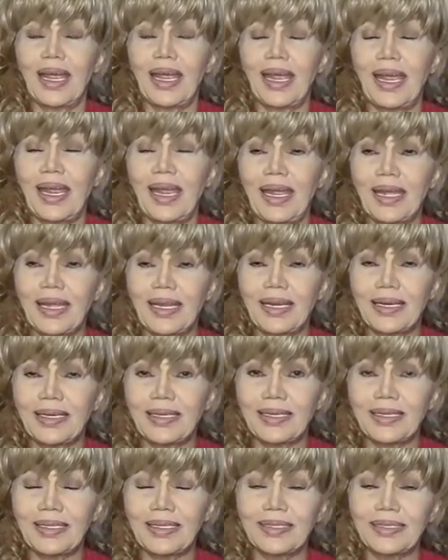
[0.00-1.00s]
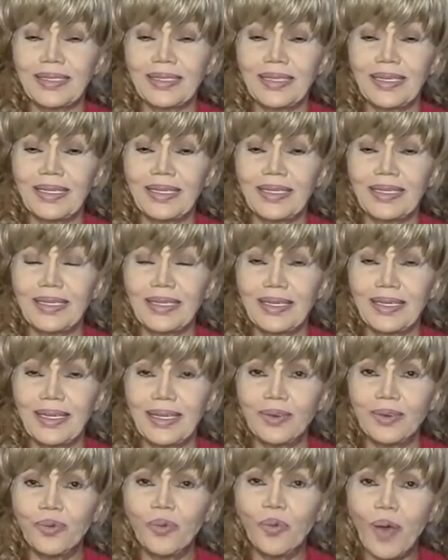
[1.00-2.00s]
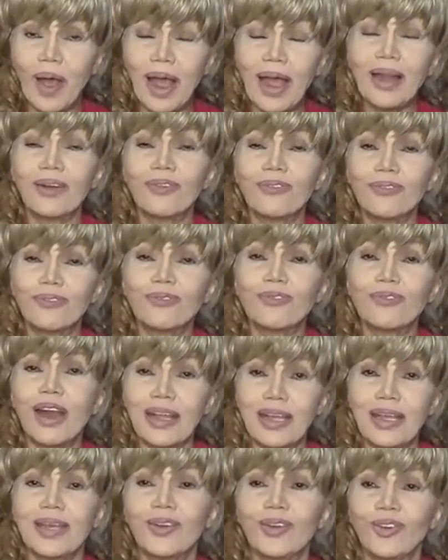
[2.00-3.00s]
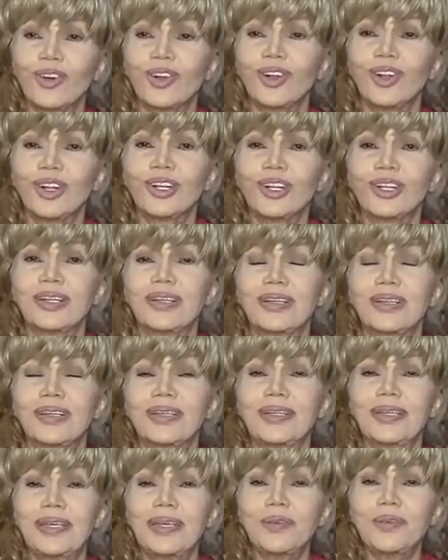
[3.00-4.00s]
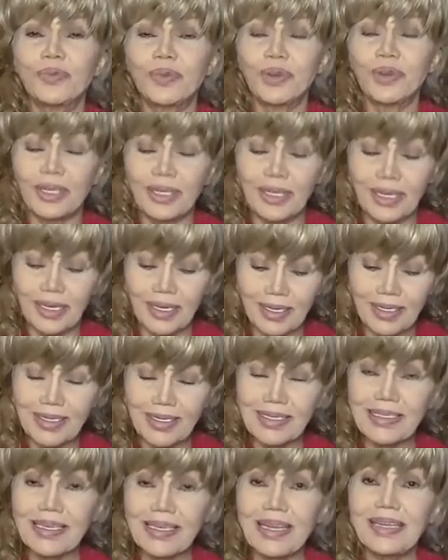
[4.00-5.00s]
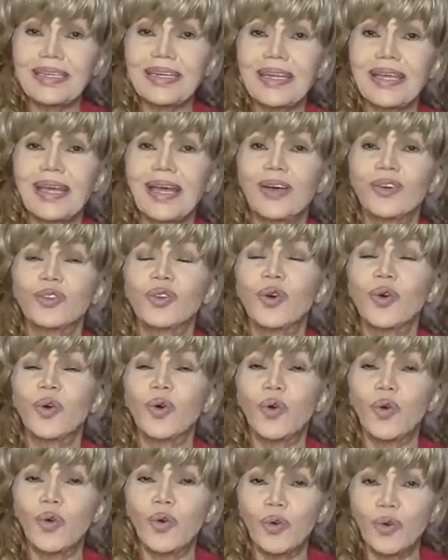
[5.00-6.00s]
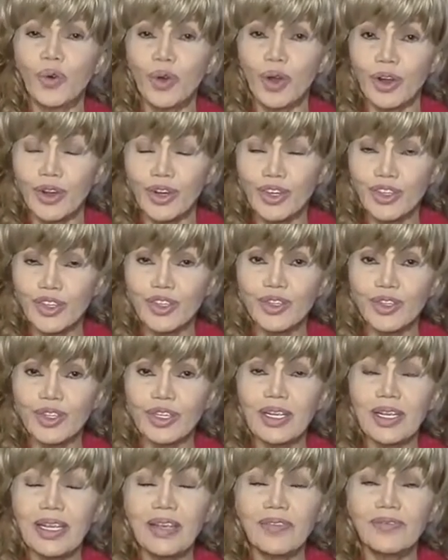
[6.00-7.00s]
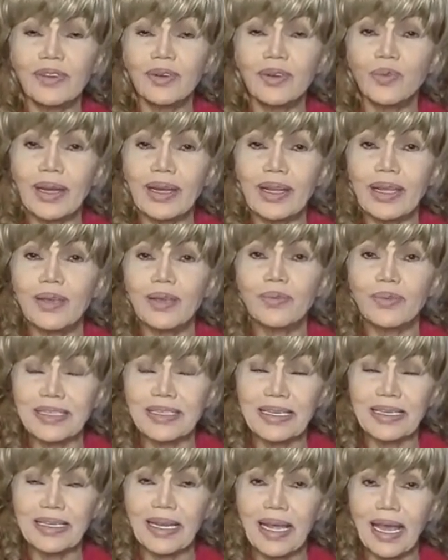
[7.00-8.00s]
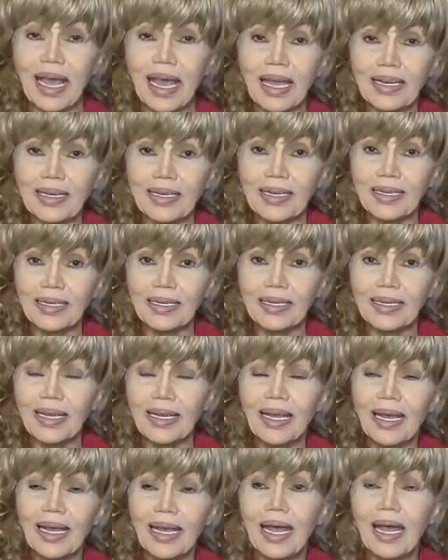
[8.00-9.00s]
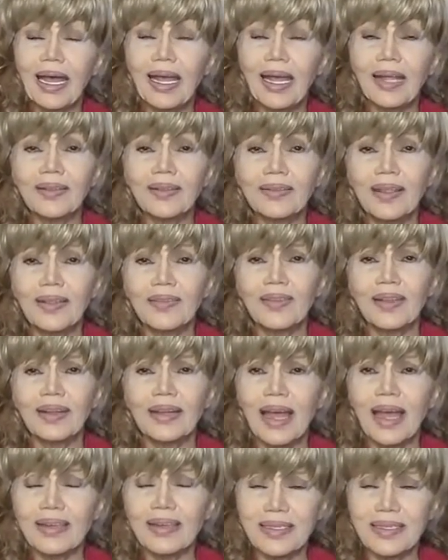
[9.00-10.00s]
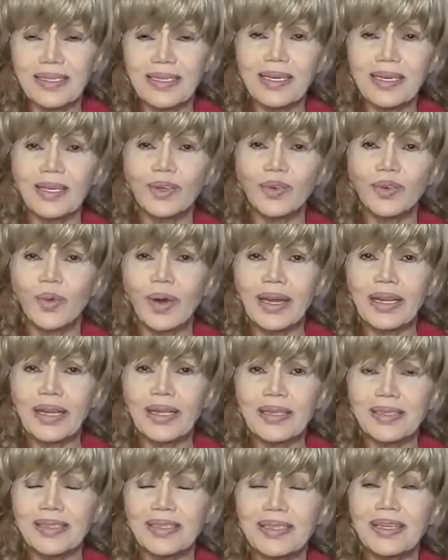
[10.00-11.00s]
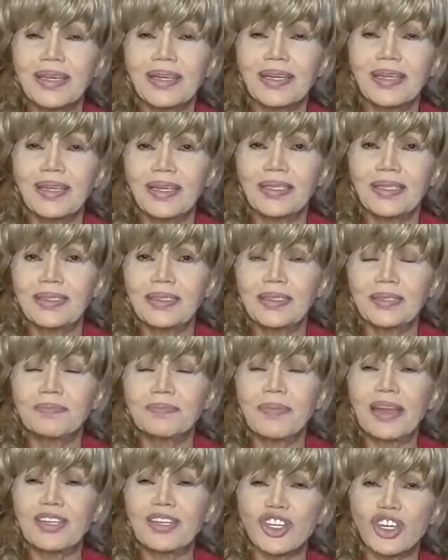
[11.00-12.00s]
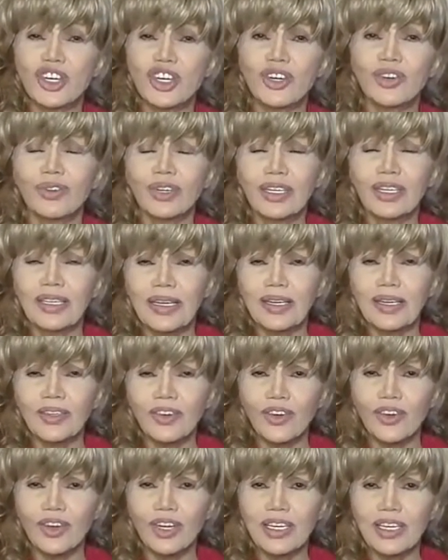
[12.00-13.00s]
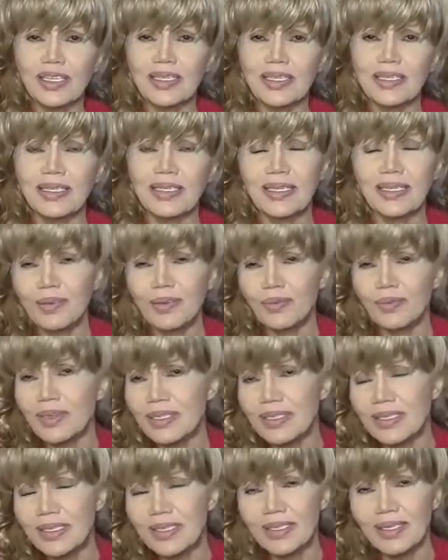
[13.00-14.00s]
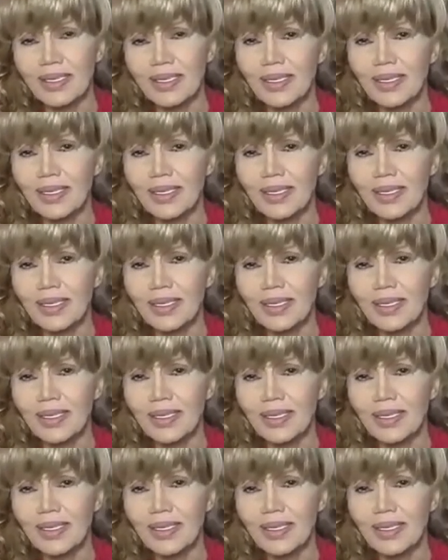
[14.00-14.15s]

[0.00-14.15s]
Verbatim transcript: And while running it all, he would send down orders, even when he was in hiding other than the last year when his dementia really increased and he was